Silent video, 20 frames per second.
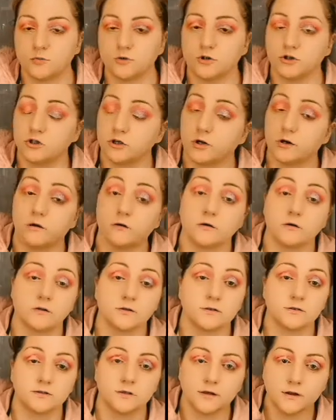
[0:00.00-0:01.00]
appreciated
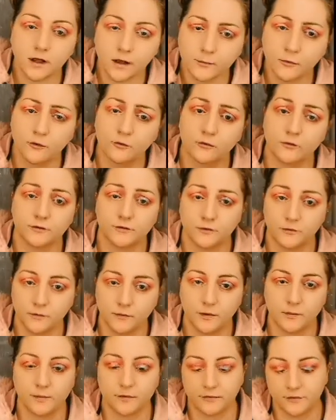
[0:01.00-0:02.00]
because it's a lot more work than
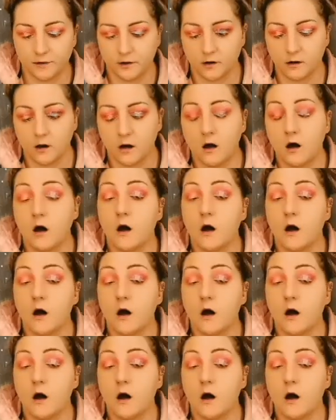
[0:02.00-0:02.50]
what people think.